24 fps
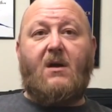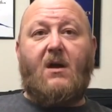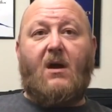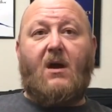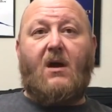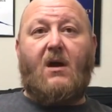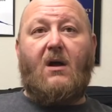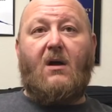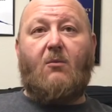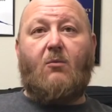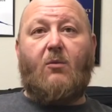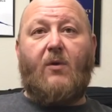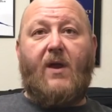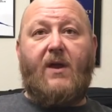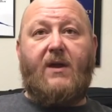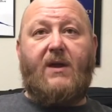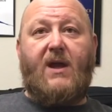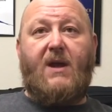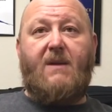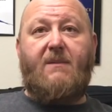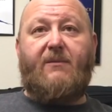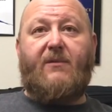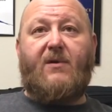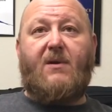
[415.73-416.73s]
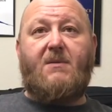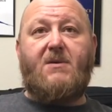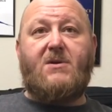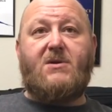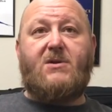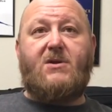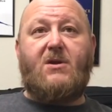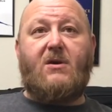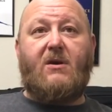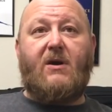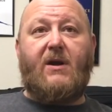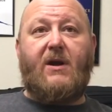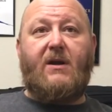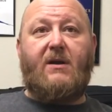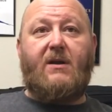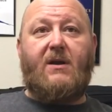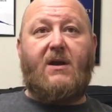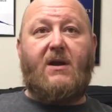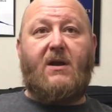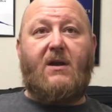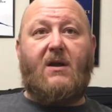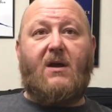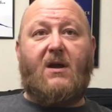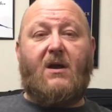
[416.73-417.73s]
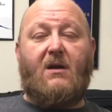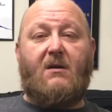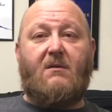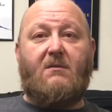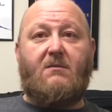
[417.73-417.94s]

Where that came from is during the